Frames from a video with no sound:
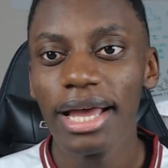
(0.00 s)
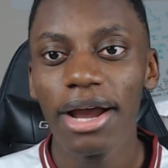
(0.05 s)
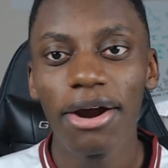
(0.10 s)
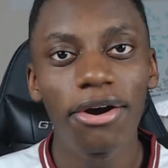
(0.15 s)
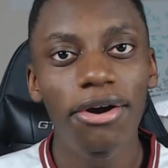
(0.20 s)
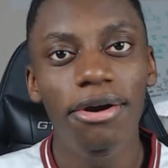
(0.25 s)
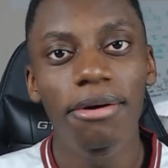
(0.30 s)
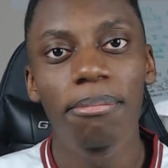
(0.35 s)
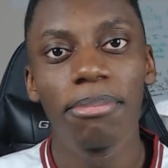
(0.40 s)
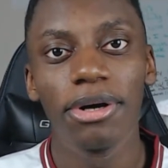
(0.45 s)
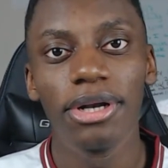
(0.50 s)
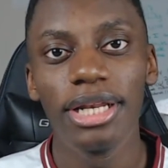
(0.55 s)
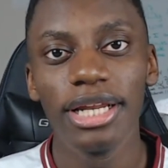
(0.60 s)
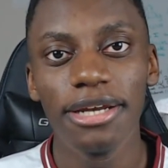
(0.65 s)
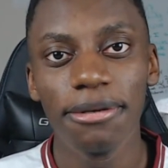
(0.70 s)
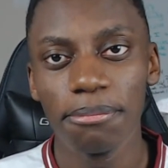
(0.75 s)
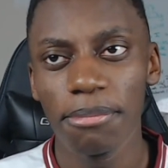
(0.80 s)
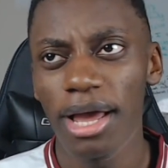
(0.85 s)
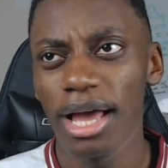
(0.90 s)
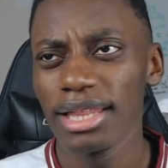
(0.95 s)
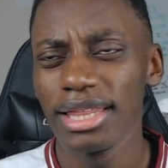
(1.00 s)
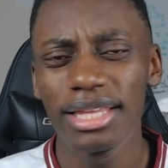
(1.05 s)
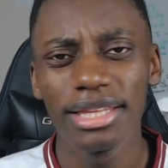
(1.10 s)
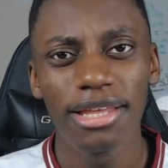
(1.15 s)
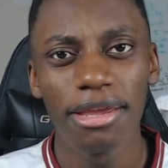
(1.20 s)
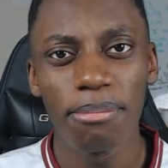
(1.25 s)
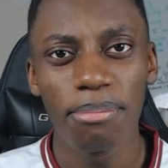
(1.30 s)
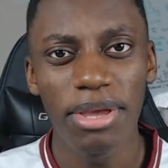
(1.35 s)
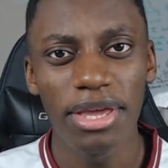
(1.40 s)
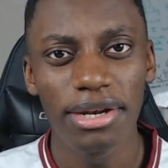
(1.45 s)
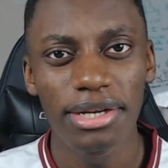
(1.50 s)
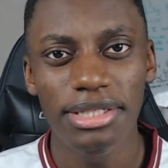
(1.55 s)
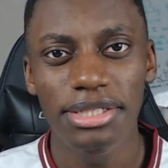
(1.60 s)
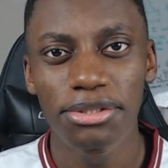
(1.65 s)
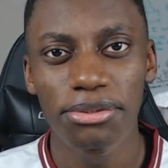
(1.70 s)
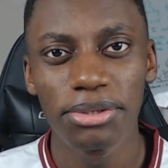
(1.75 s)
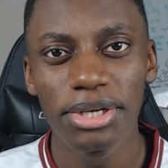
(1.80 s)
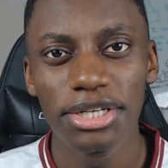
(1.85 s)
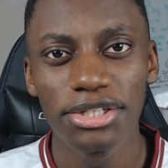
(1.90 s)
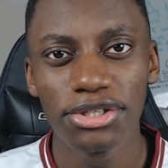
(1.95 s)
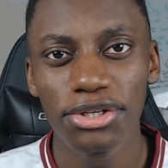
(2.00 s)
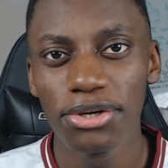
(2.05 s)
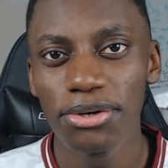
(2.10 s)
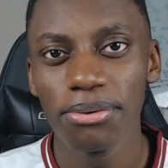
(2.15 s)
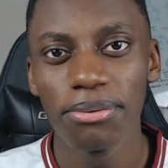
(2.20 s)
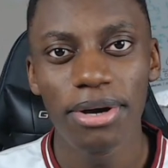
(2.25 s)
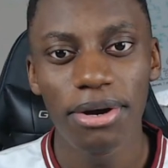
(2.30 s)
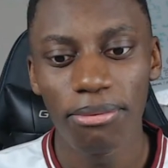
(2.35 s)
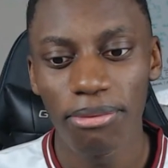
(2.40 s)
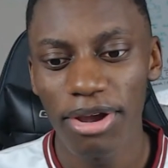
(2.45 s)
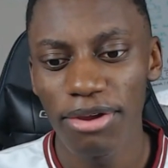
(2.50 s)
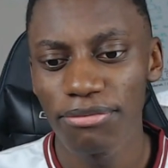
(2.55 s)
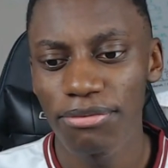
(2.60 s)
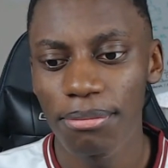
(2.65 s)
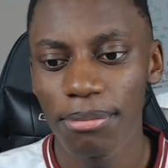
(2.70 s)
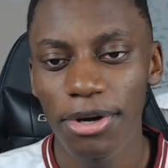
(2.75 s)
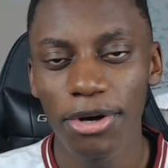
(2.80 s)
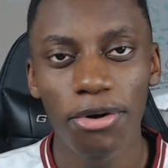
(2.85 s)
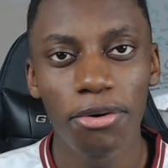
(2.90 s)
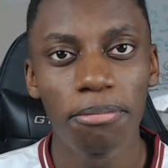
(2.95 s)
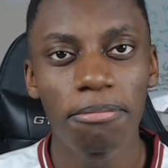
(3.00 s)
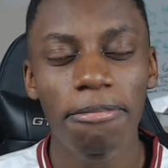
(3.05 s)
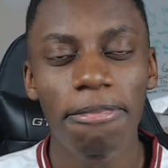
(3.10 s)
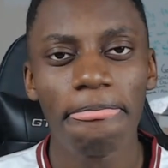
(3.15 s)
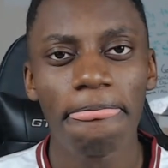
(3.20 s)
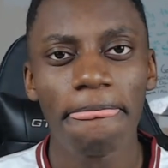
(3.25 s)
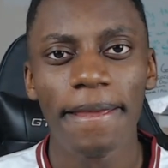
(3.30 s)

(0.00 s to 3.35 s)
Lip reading: Hertha Berlin, I think they beat us 3-2 away from home.